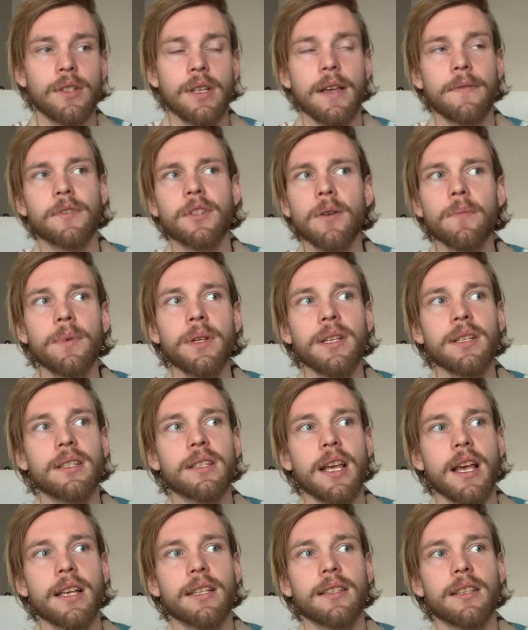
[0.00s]
If somebody
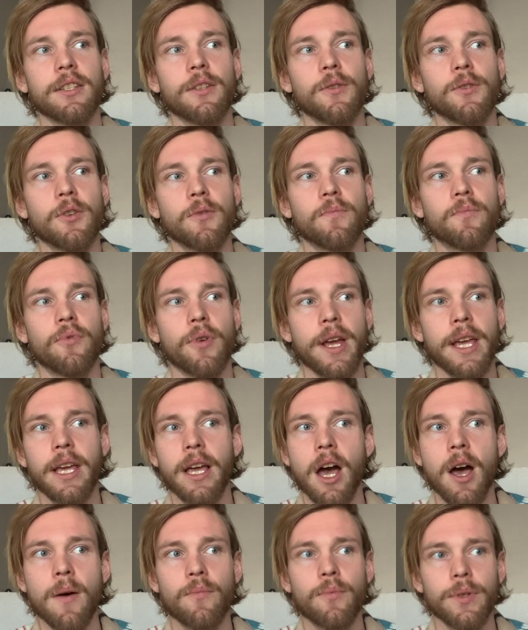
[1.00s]
says that you should
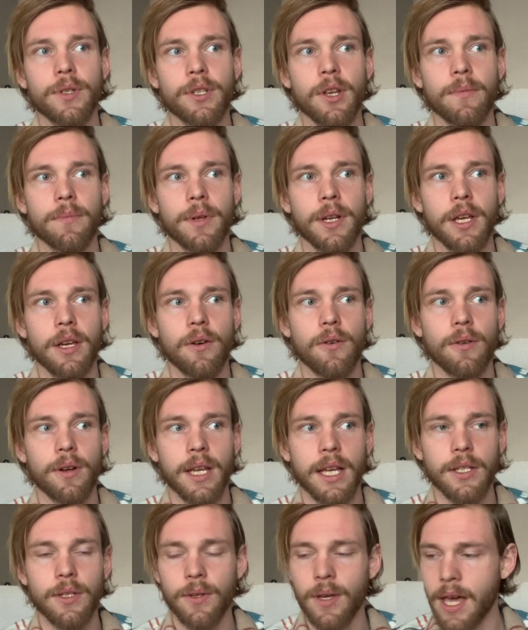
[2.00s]
break up with somebody or
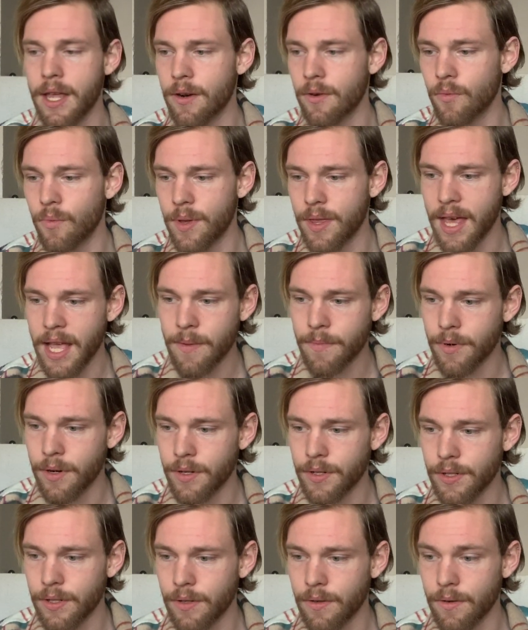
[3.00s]
get together with that
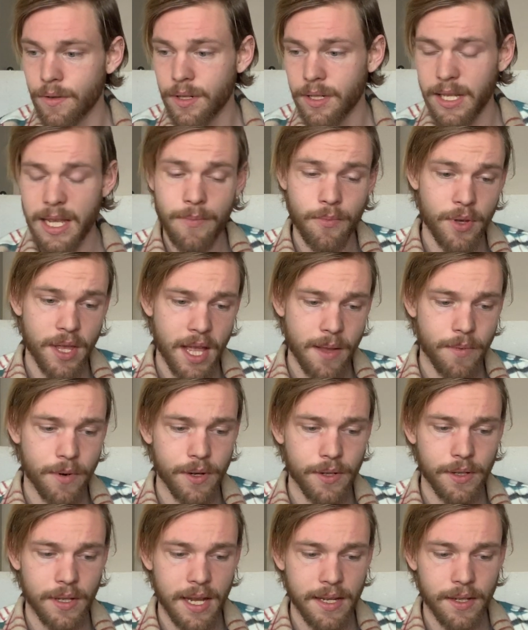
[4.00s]
person or sleep with that
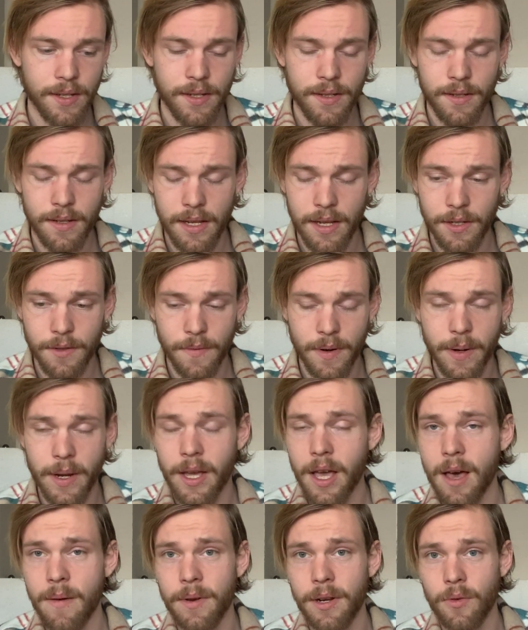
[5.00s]
person, as is very
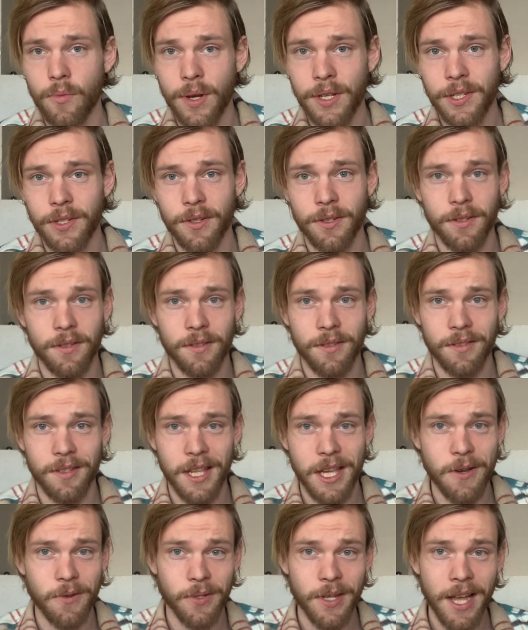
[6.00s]
common in Western
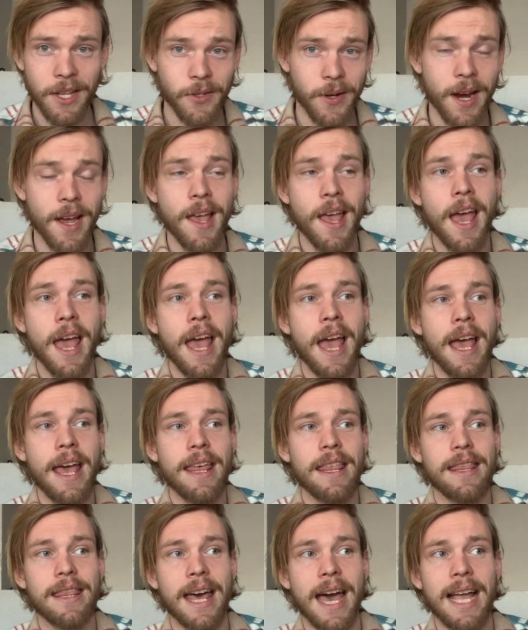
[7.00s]
Neo-Tantra,
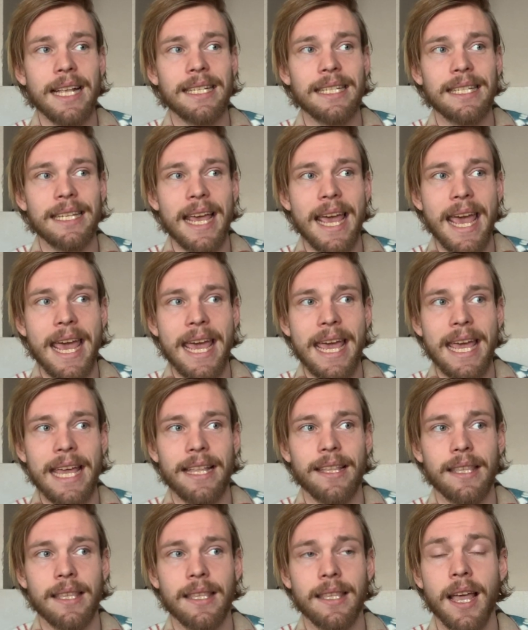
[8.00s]
that's
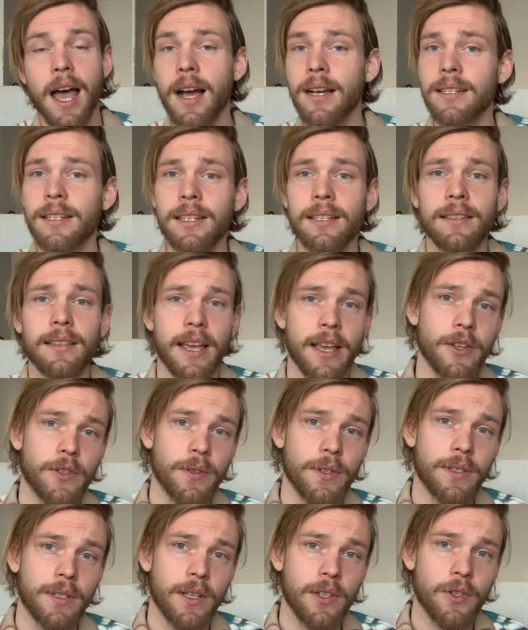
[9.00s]
a toxic,
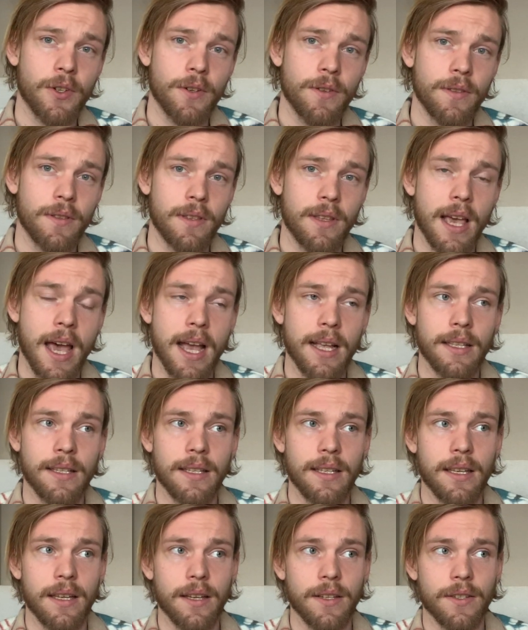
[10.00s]
dangerous teacher
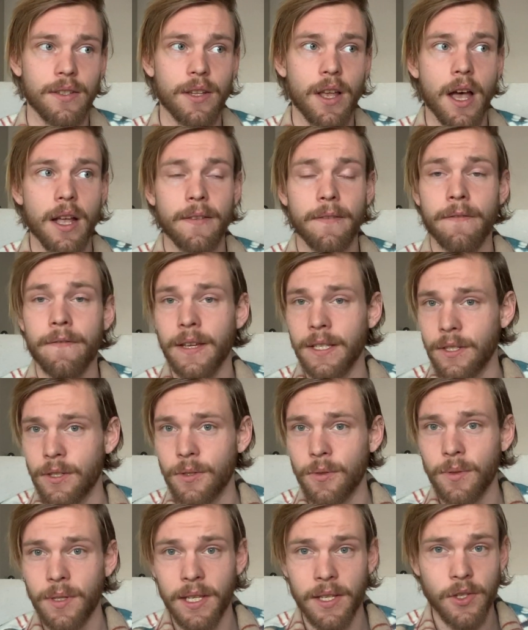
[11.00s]
that is not fit
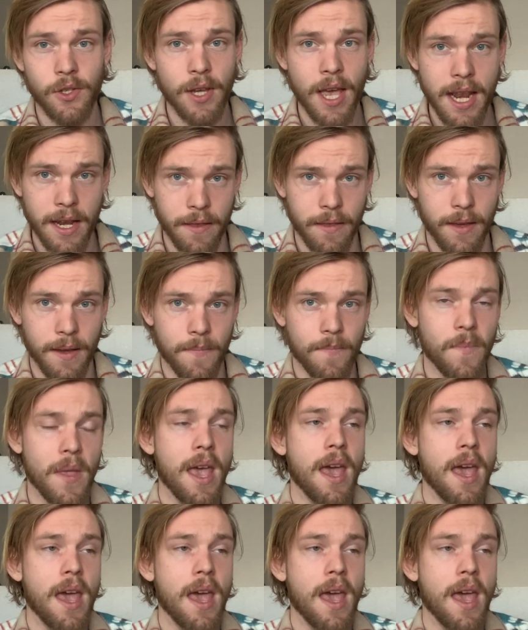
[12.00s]
to teach anything.